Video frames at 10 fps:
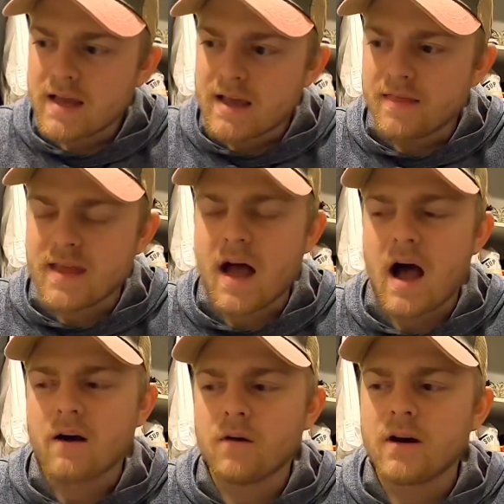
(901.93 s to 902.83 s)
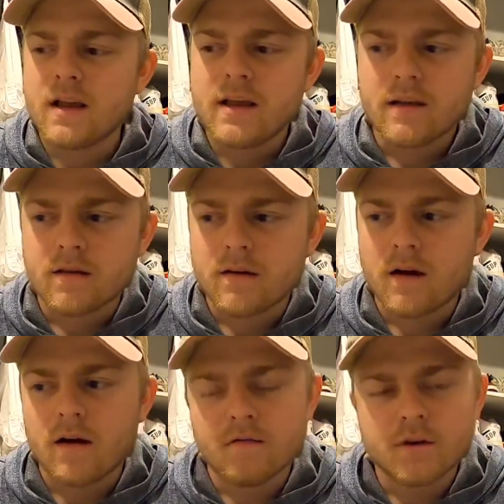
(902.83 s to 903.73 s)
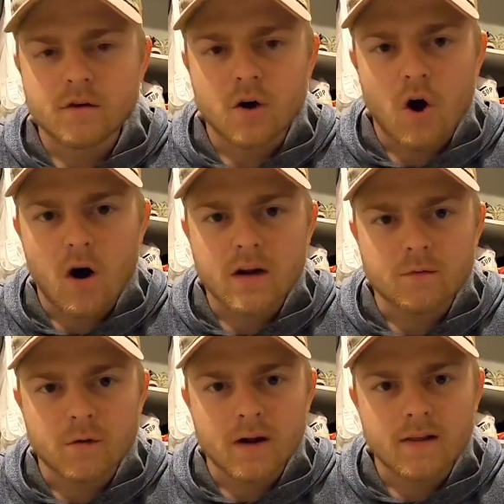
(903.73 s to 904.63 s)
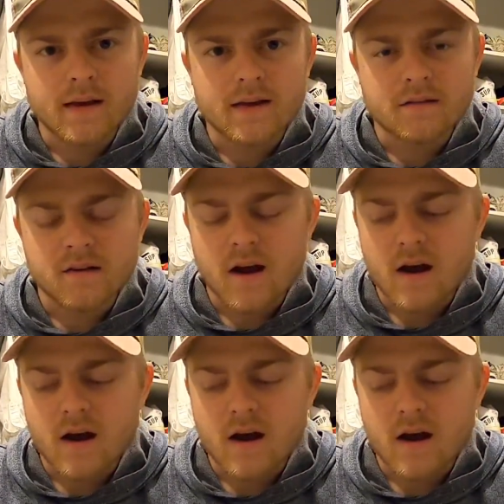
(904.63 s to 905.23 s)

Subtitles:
the irony of the Ducati really is